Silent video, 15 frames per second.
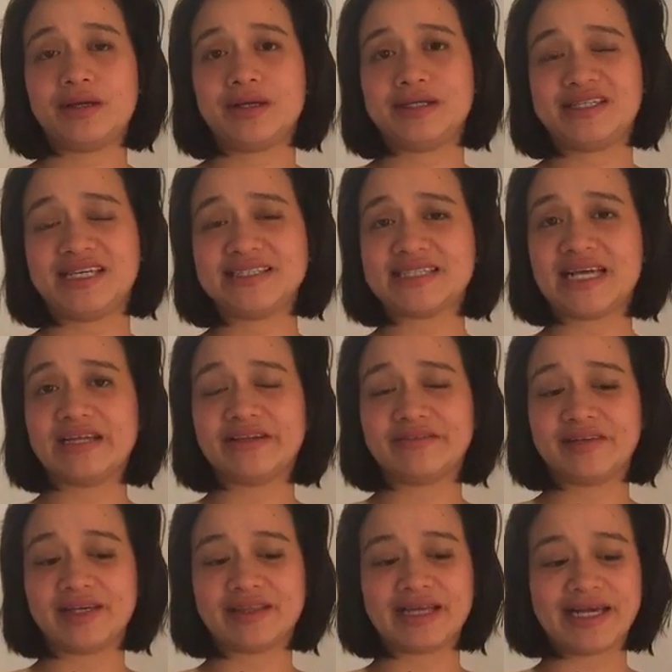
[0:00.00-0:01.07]
And that's kind of
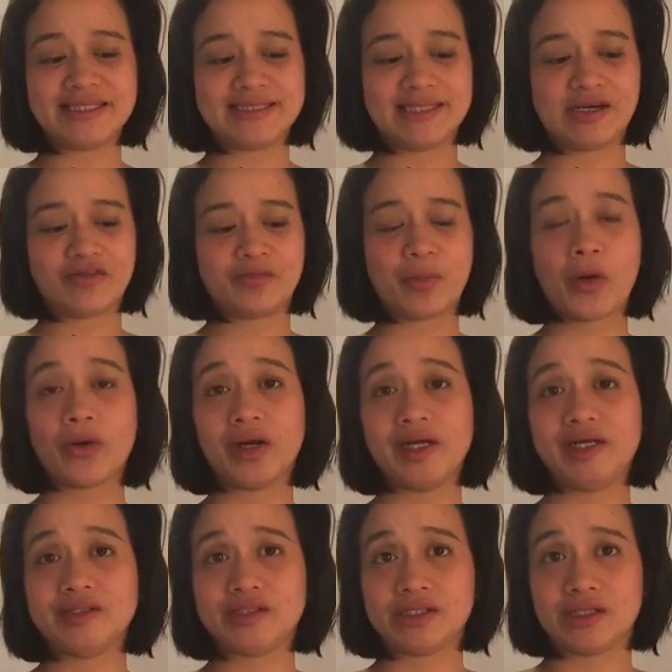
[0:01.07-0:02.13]
like the idea of pouring
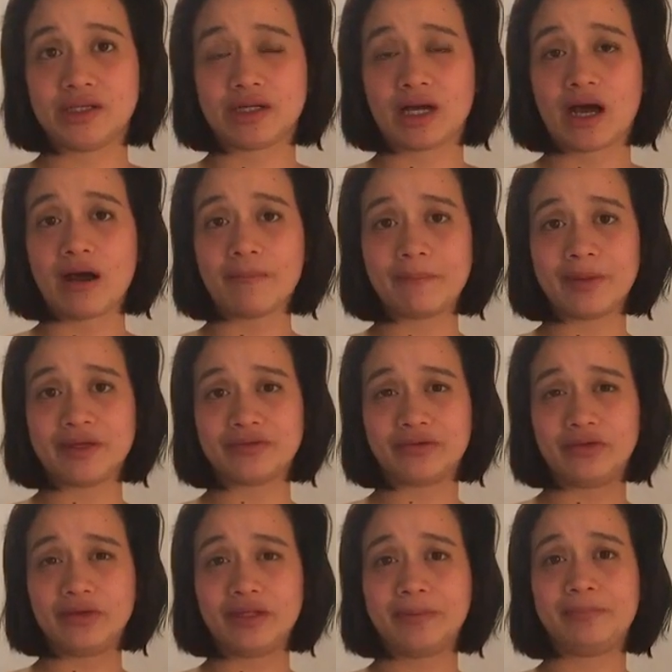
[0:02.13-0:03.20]
into their cup and
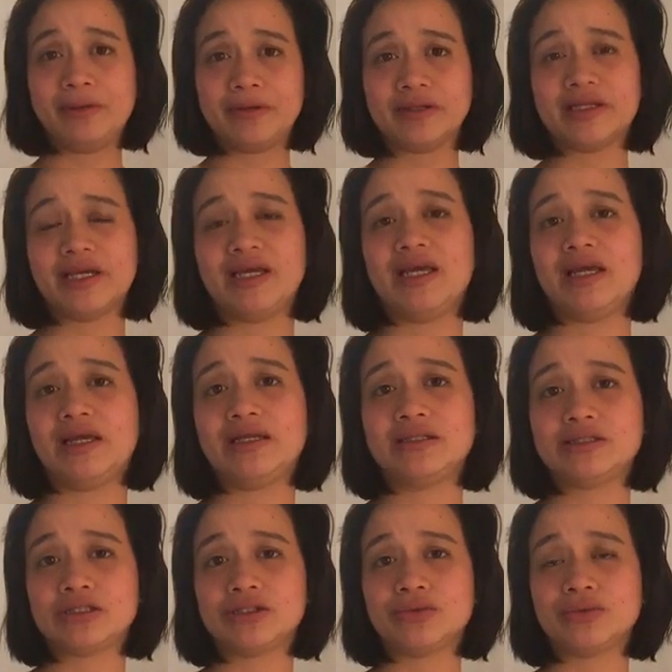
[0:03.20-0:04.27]
really building
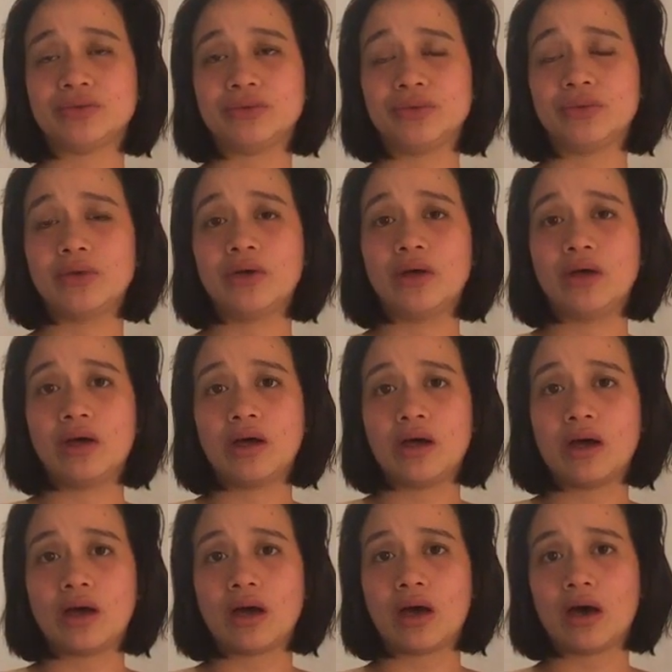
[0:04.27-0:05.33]
into
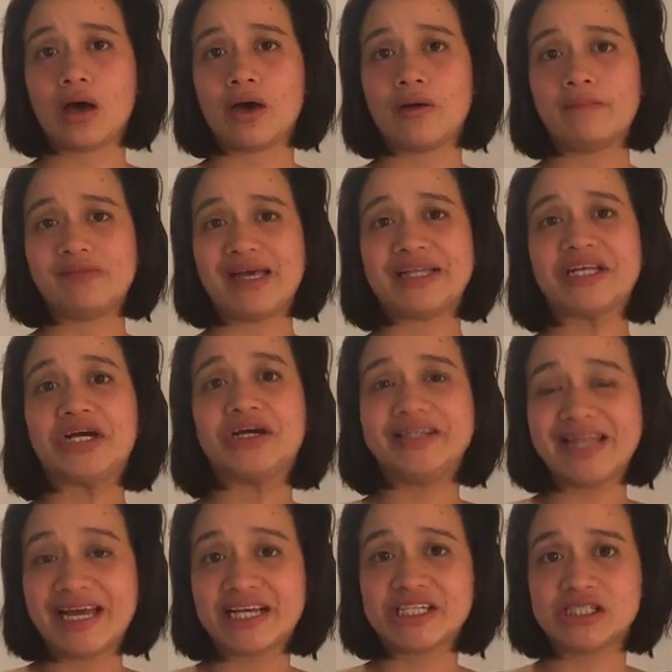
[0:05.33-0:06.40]
that
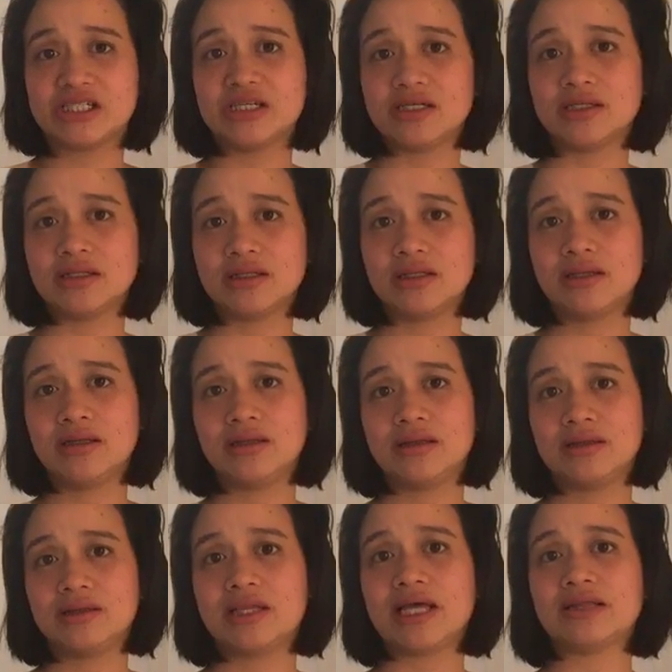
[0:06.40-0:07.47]
connection
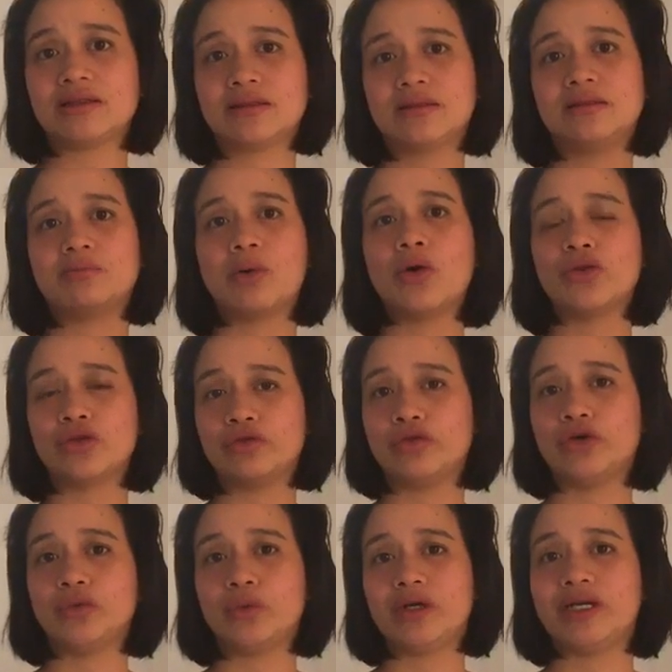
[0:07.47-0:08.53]
that both of
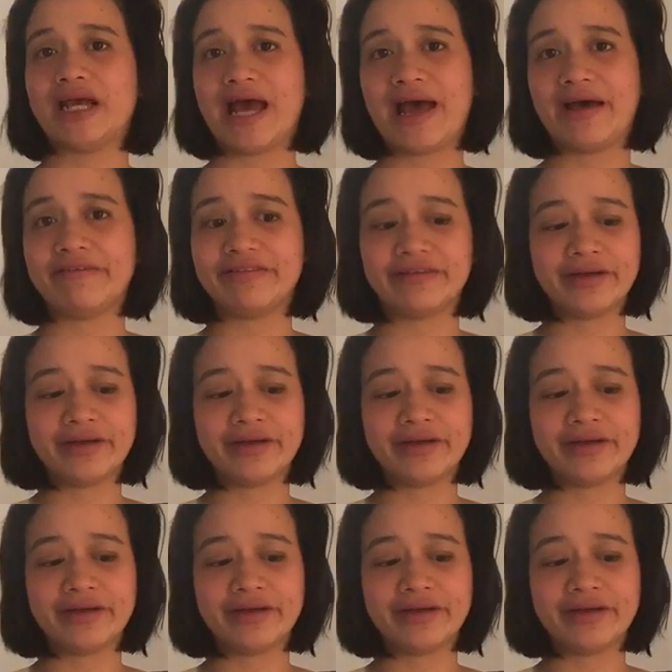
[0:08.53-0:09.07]
you would have.